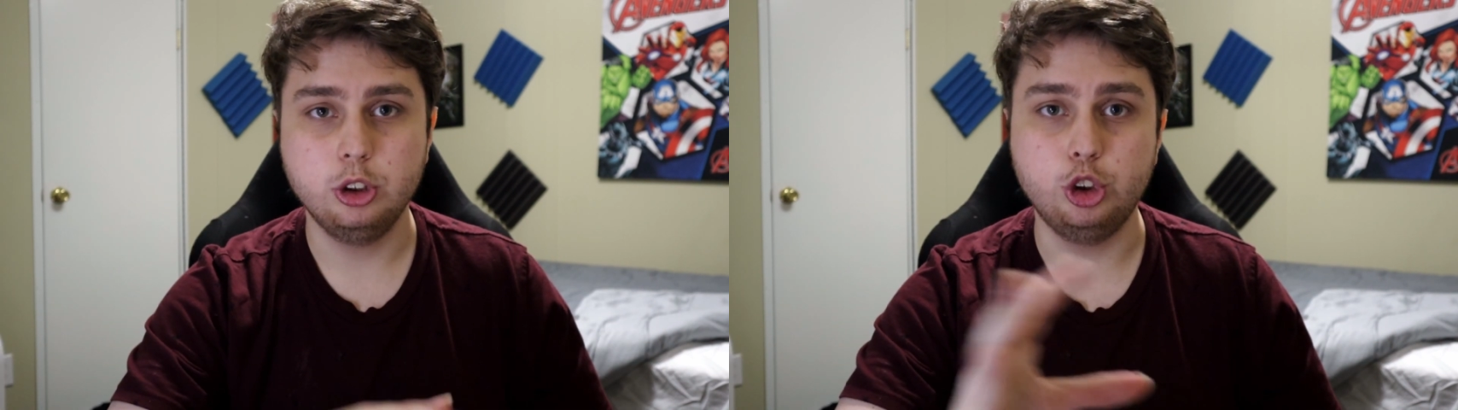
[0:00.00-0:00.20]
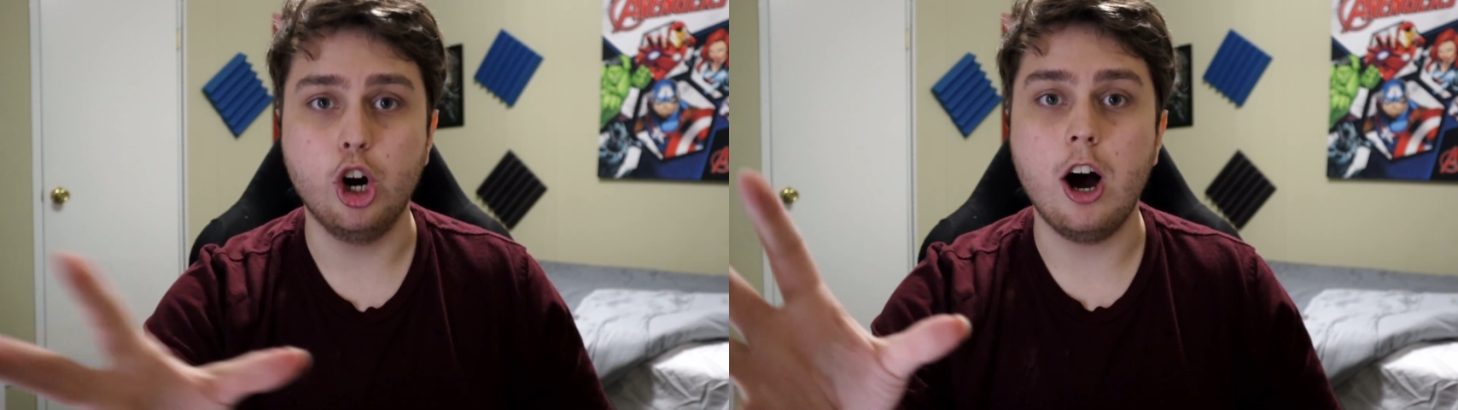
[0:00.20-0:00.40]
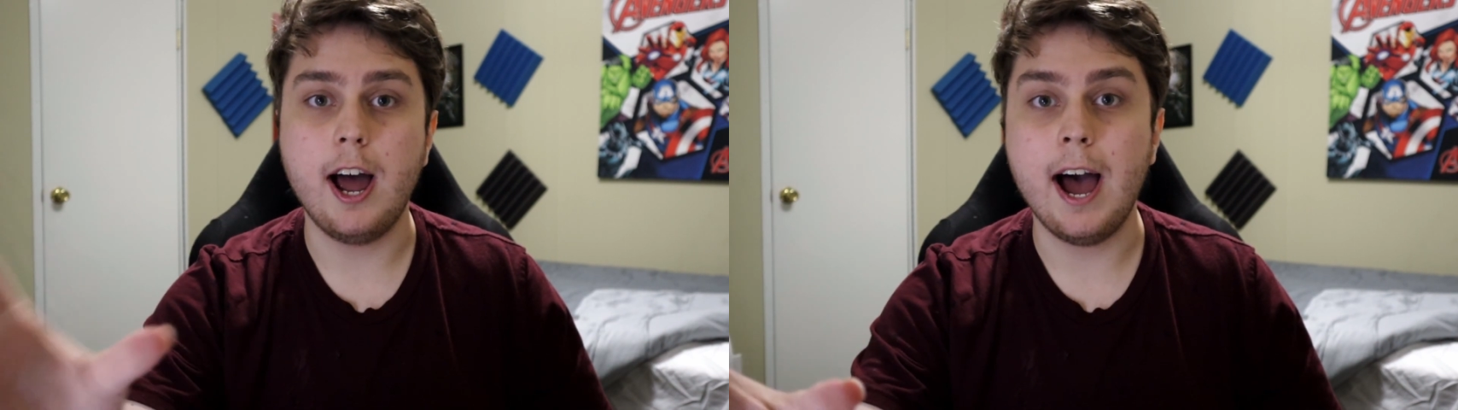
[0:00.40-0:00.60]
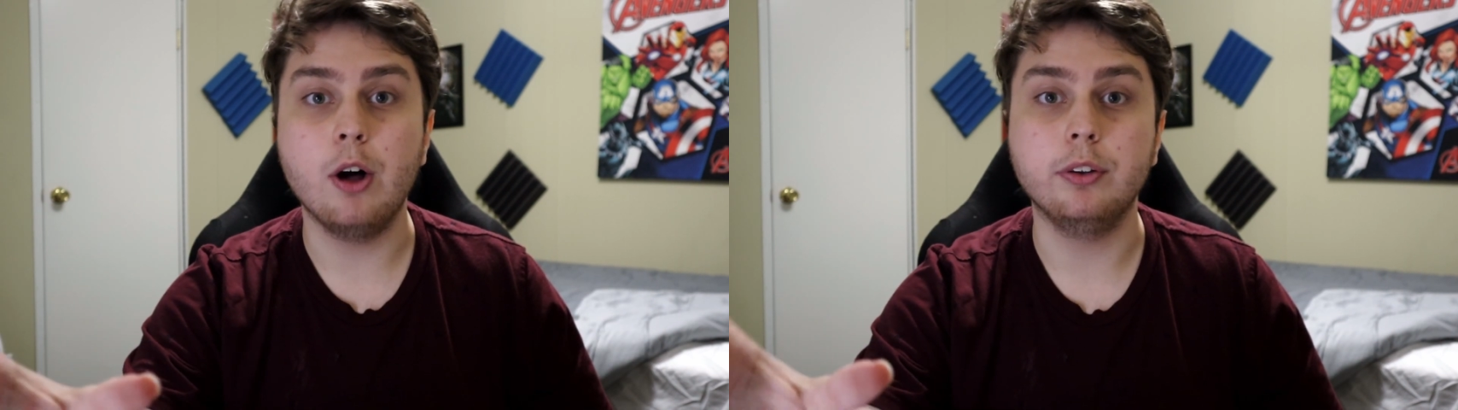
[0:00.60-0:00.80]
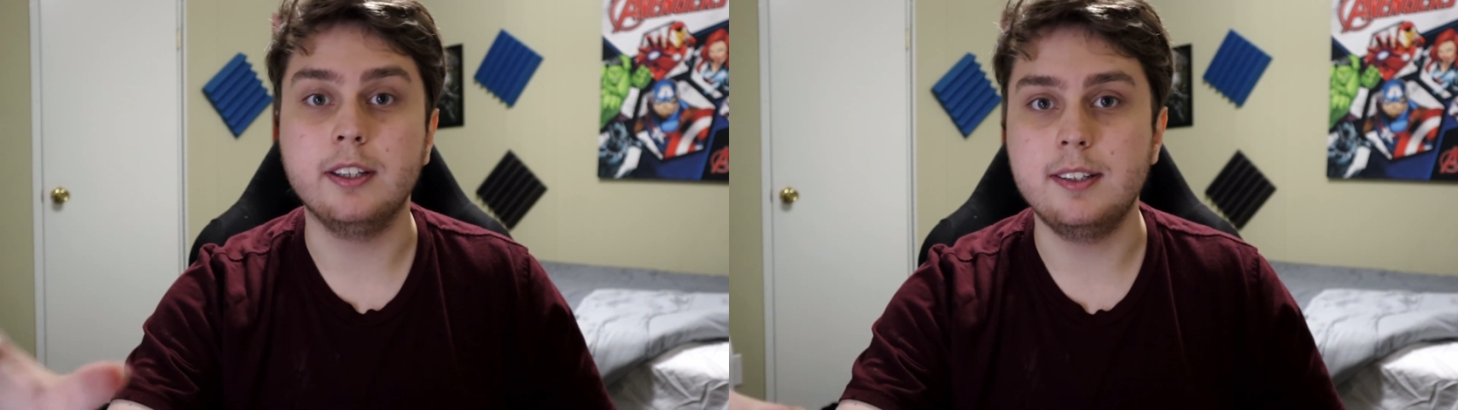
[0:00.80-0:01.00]
draw
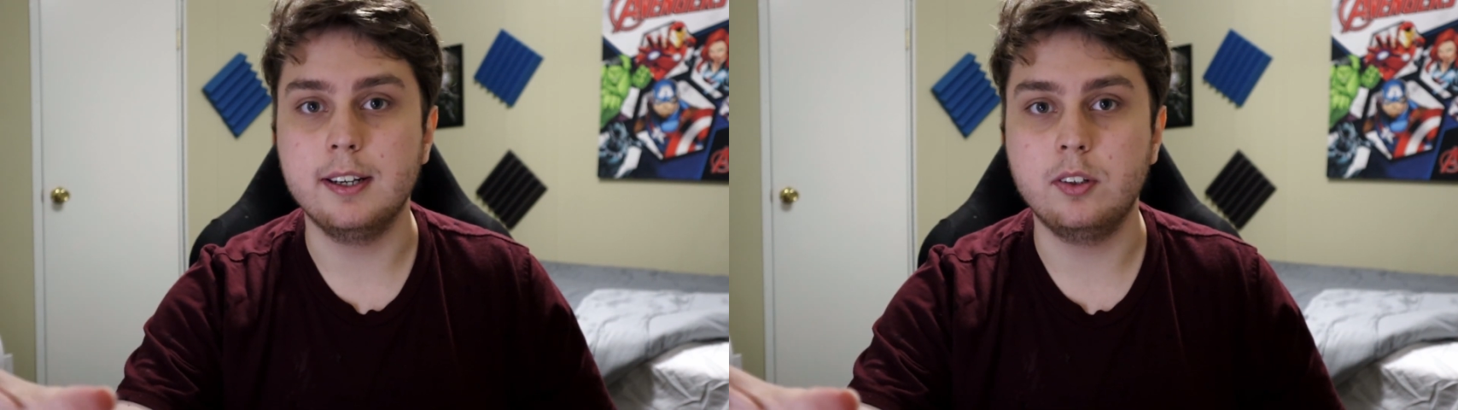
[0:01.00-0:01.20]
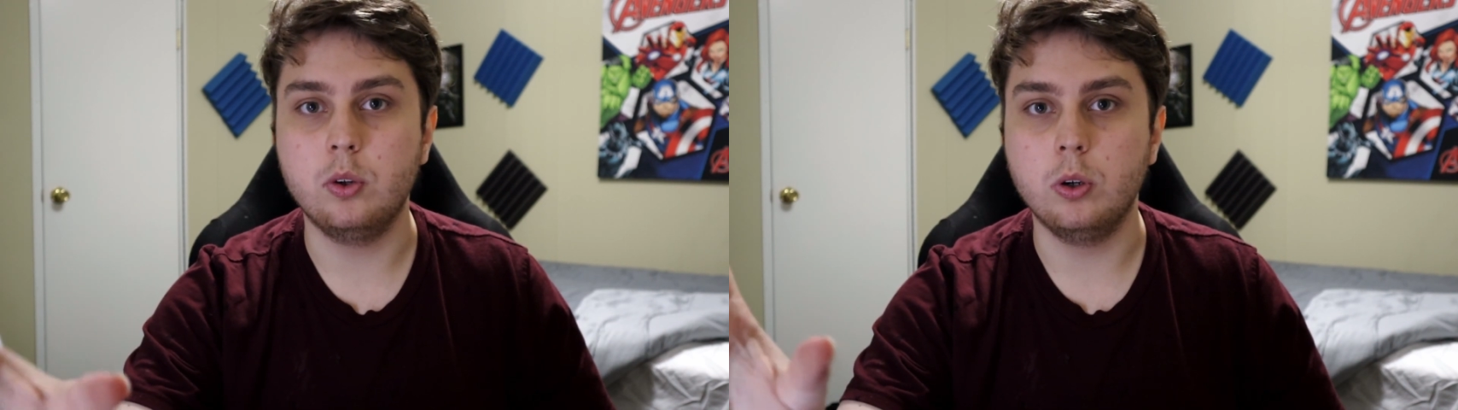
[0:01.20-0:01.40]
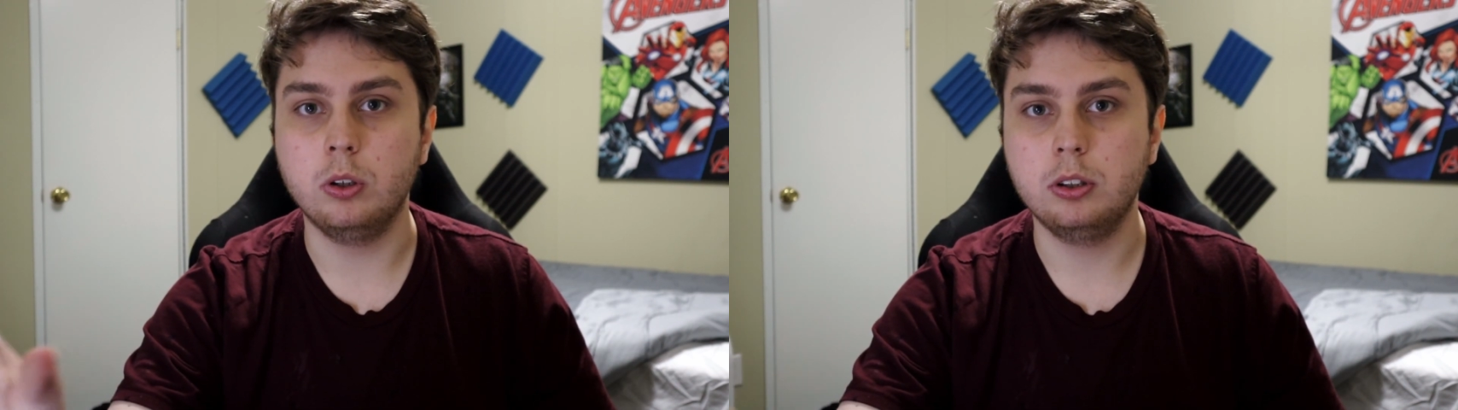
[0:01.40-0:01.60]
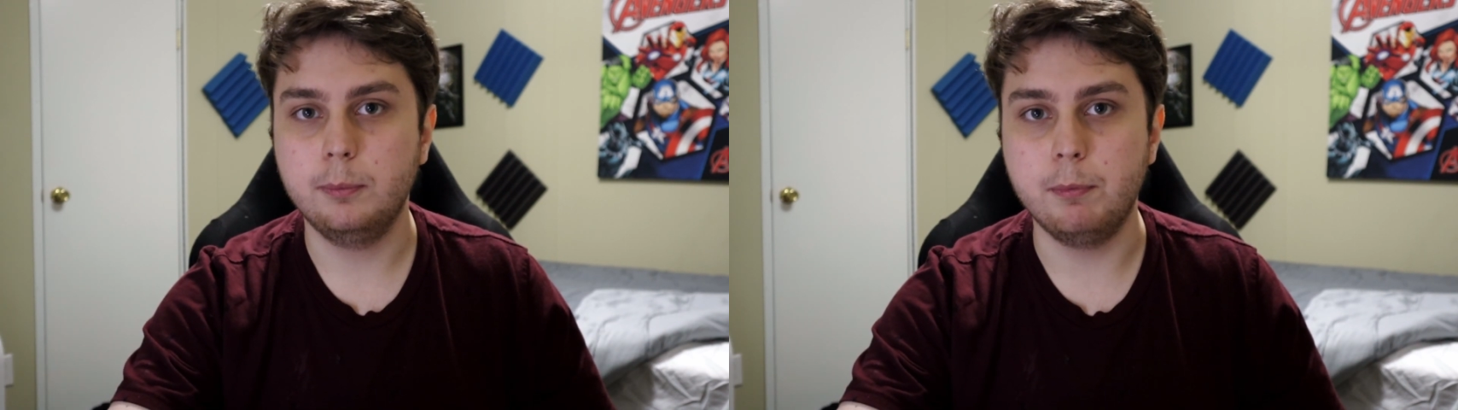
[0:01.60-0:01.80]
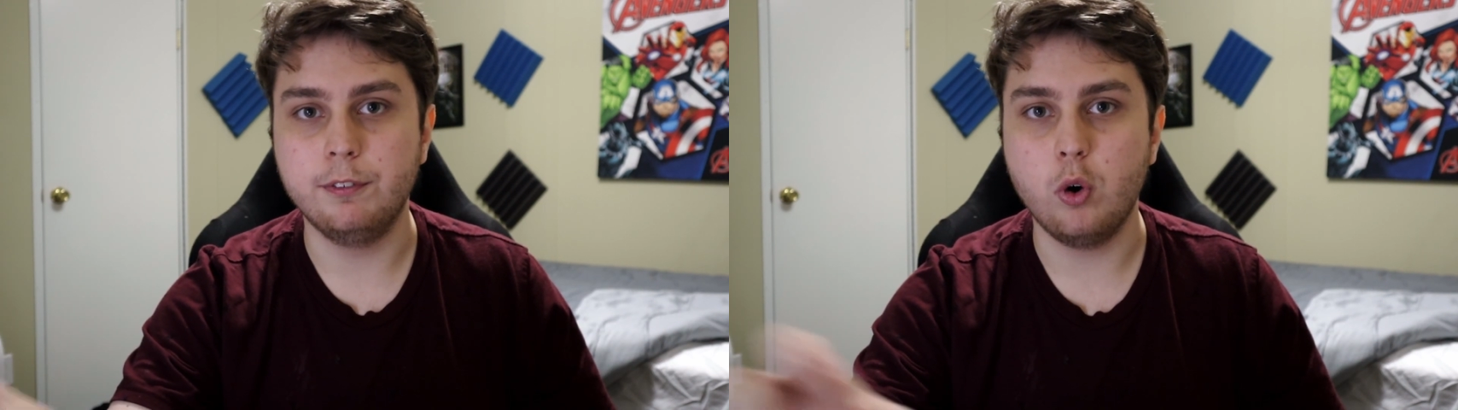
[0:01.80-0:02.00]
out the stencil
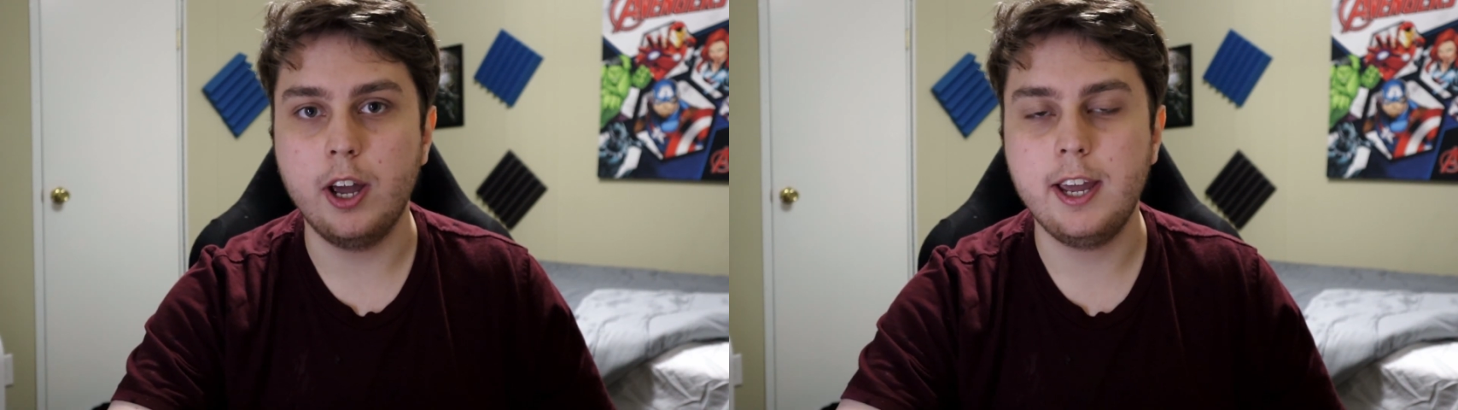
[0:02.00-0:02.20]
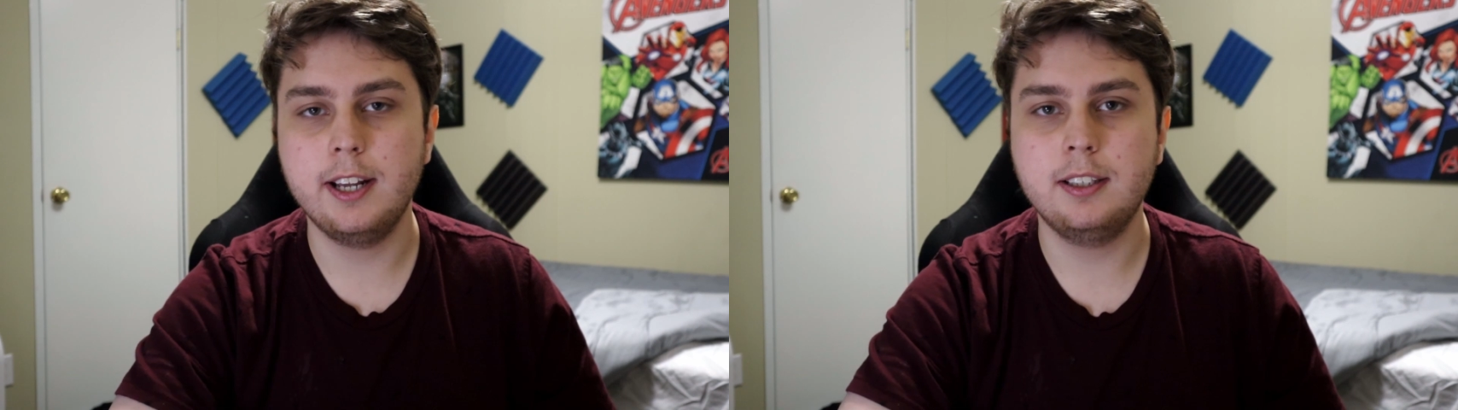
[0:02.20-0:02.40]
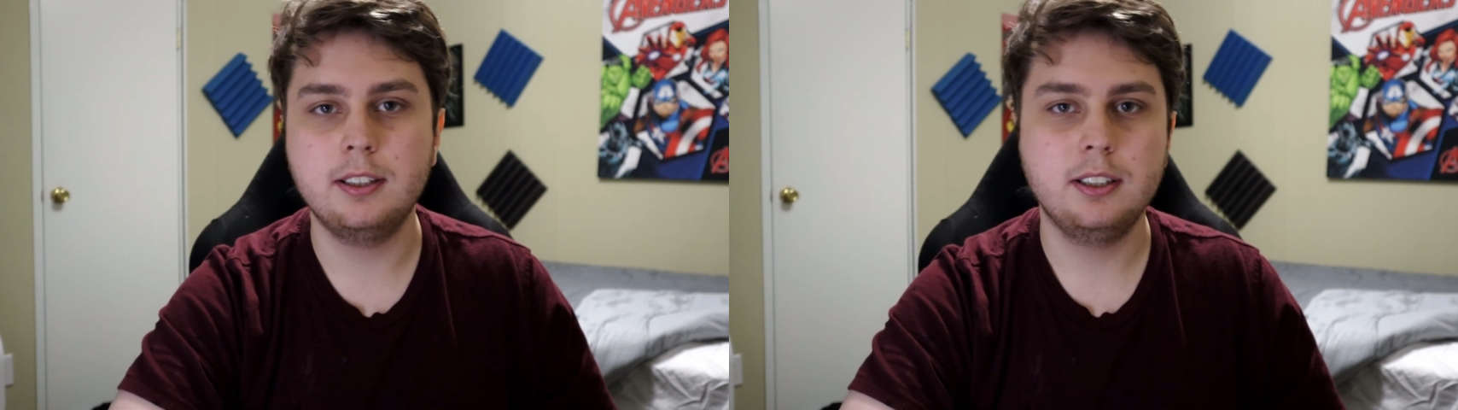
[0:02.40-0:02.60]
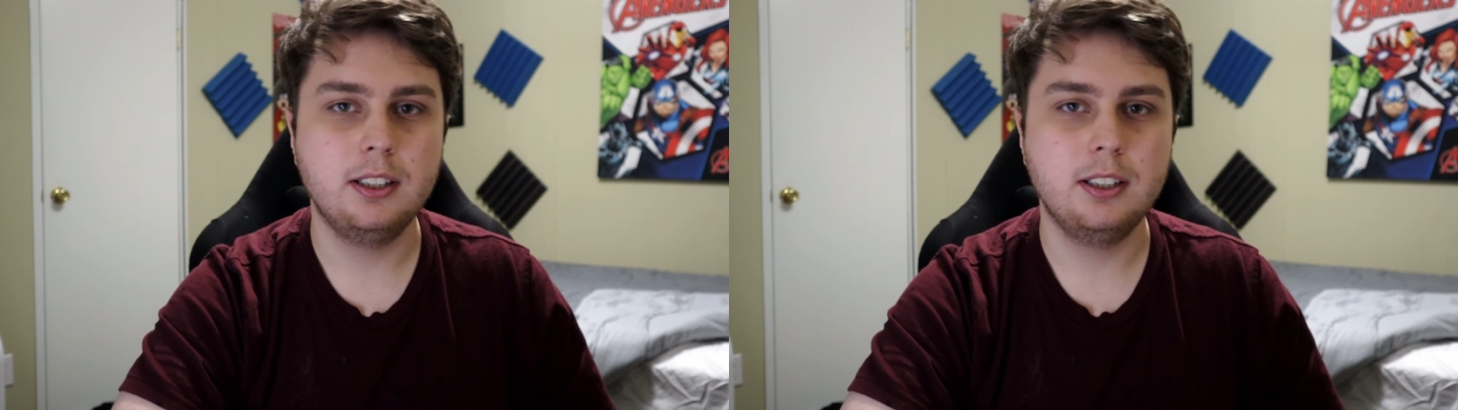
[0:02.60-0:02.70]
beforehand.